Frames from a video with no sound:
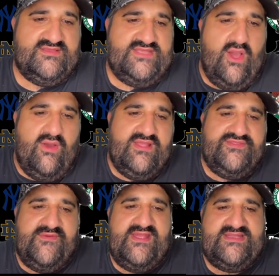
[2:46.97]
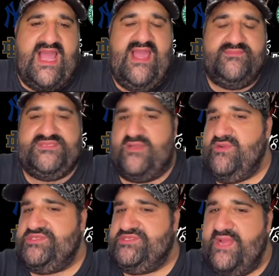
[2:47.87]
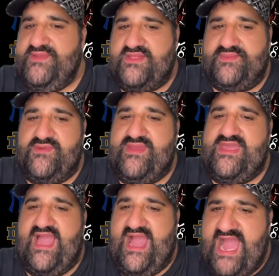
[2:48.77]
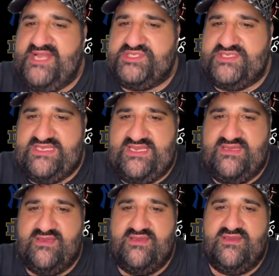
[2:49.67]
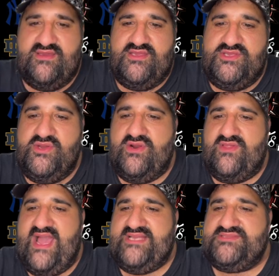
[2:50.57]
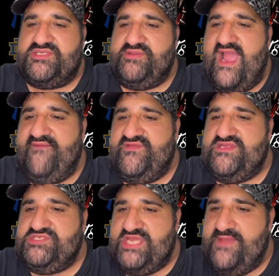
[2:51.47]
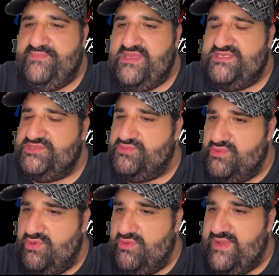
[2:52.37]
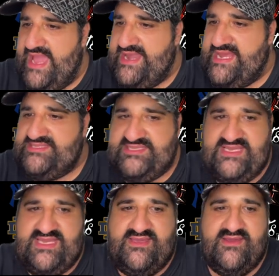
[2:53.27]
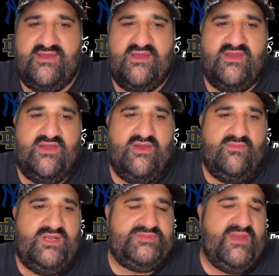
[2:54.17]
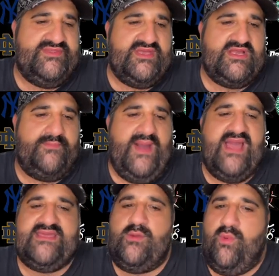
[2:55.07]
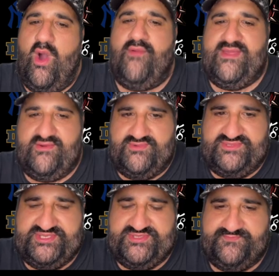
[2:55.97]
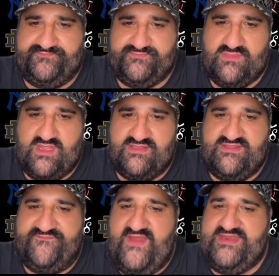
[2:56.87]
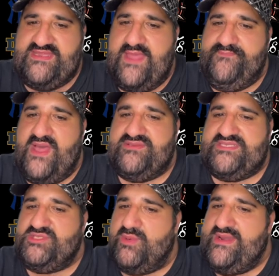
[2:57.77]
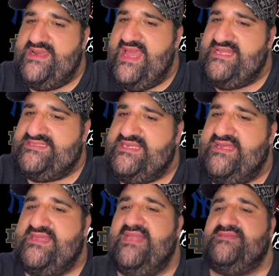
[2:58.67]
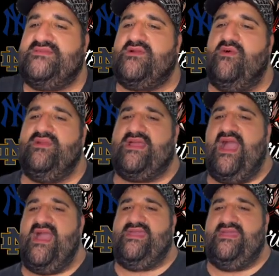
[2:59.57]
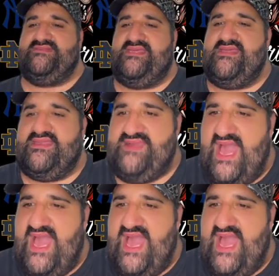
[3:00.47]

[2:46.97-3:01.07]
The only three times in which WWE actually utilized the traveling champions rule with NXT was when the Kabuki Warriors defended their belts in 2019 against Dakota Kai and Tegan